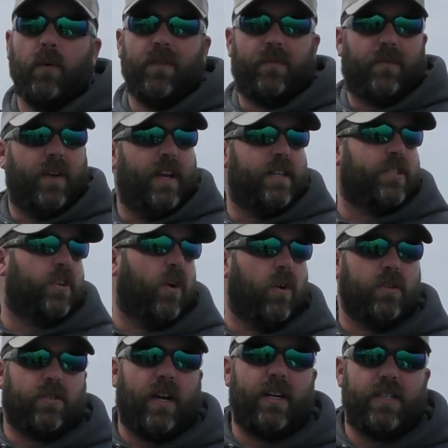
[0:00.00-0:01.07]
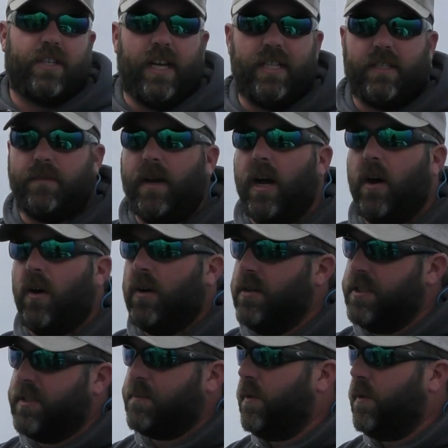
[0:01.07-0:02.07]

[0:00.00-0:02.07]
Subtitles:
with fish, or trying to change them out, or just